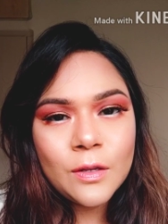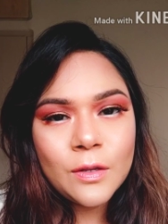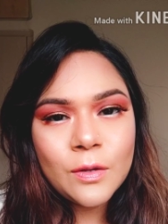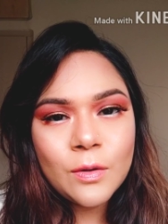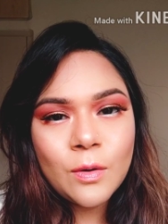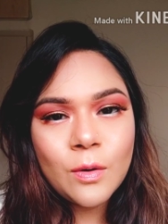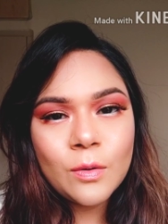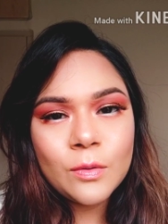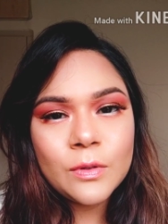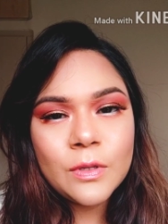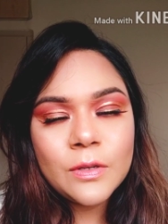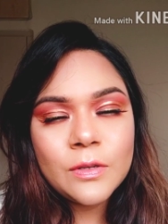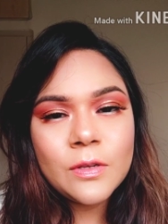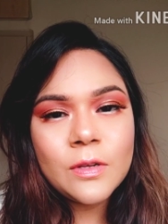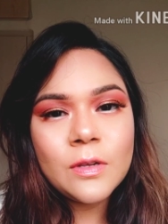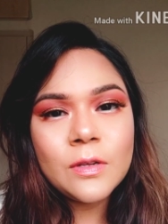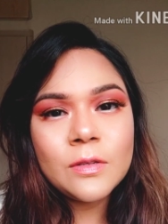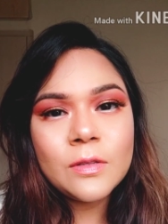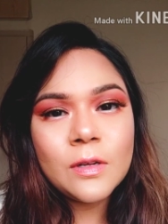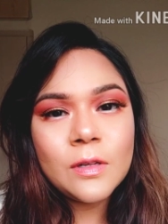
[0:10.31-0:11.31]
So this
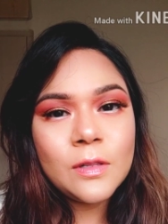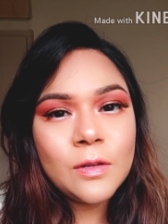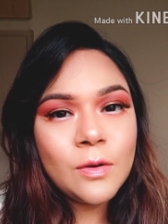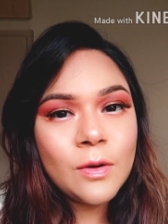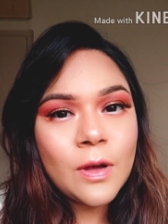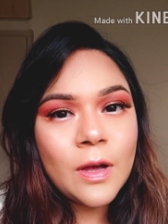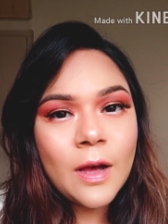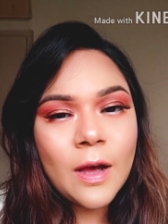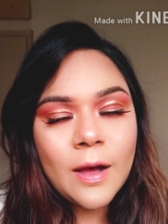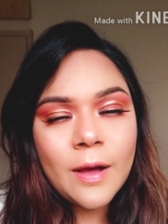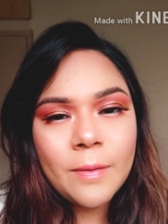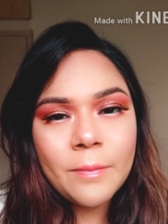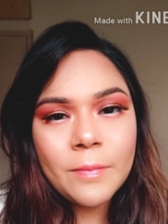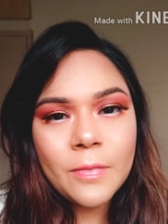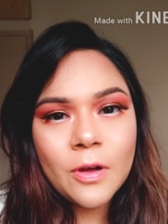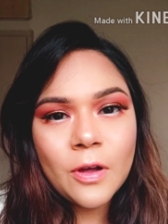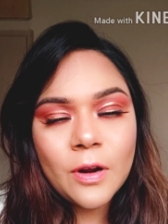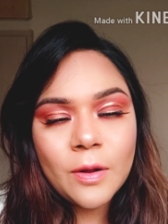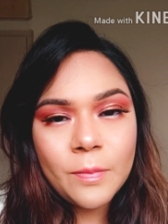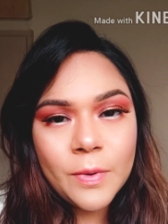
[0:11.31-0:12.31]
is the look
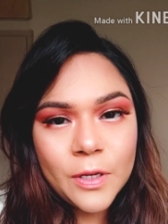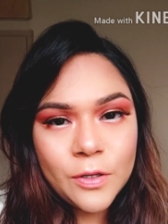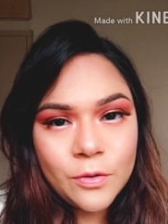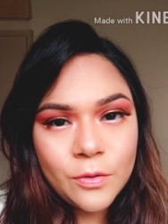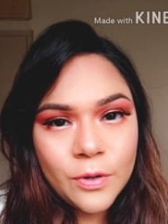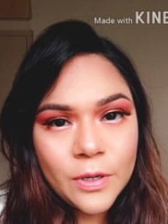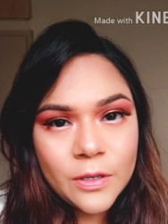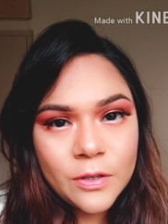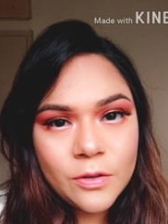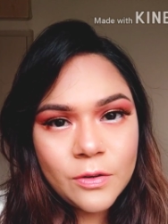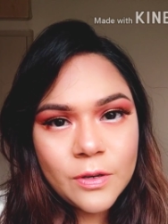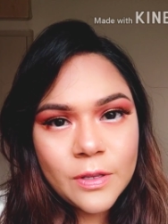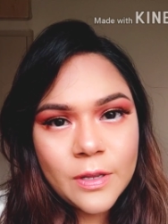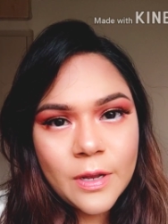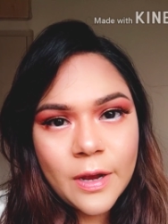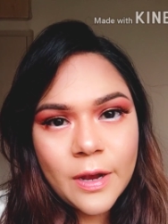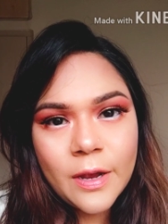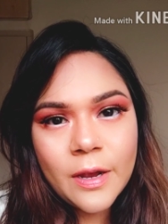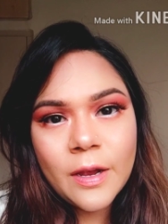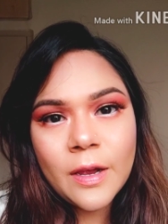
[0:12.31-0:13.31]
I'm gonna be doing
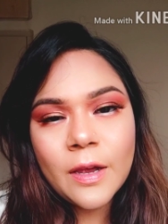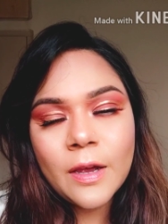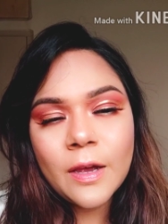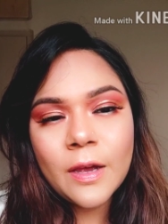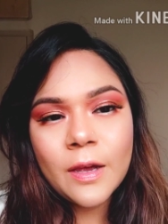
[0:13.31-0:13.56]
today.